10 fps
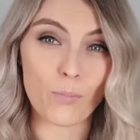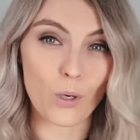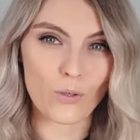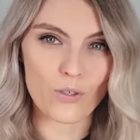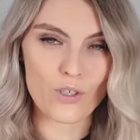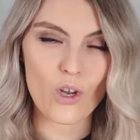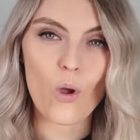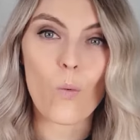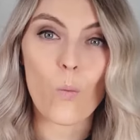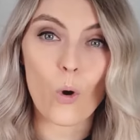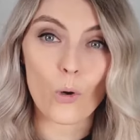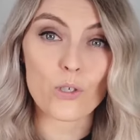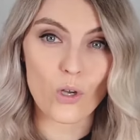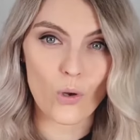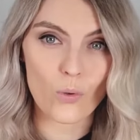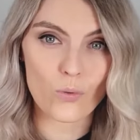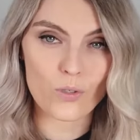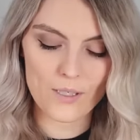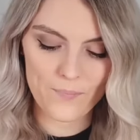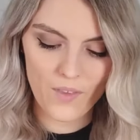bond won't
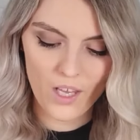hold.